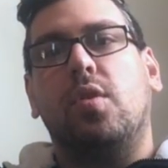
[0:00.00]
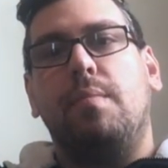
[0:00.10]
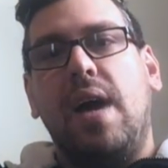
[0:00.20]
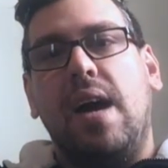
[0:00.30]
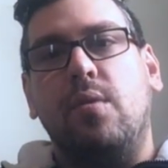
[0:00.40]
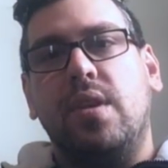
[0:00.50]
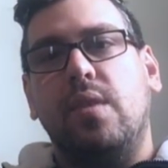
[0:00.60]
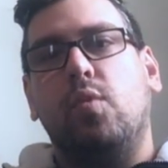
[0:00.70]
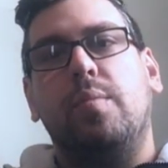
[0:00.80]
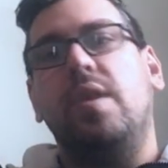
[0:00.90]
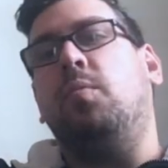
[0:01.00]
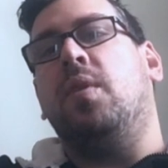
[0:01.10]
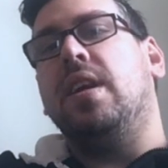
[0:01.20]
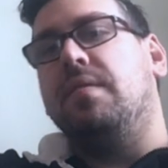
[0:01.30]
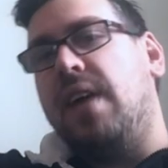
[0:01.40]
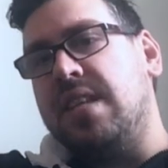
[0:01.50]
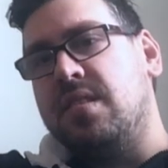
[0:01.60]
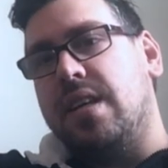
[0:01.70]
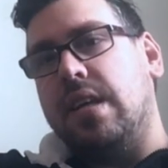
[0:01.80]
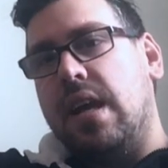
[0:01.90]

amount will be reinvested.